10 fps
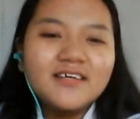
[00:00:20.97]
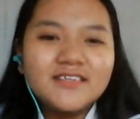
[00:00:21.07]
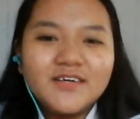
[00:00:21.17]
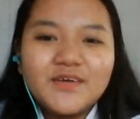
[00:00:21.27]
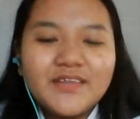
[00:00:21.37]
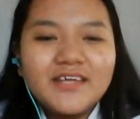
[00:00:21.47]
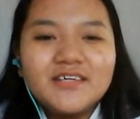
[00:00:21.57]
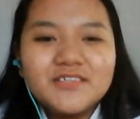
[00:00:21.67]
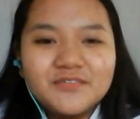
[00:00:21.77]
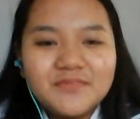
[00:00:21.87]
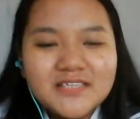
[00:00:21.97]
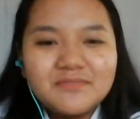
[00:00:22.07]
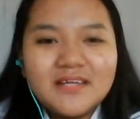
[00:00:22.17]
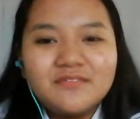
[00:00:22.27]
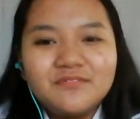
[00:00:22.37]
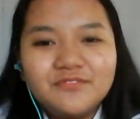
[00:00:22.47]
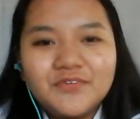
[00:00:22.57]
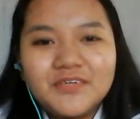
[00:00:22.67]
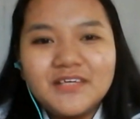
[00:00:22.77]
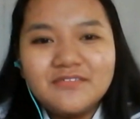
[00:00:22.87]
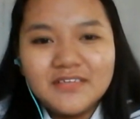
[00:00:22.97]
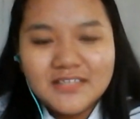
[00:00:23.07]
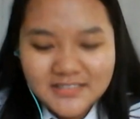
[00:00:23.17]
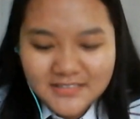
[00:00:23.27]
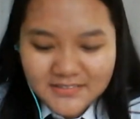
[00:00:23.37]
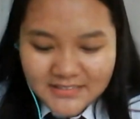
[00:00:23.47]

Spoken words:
So thank you so much, Madam, for giving us your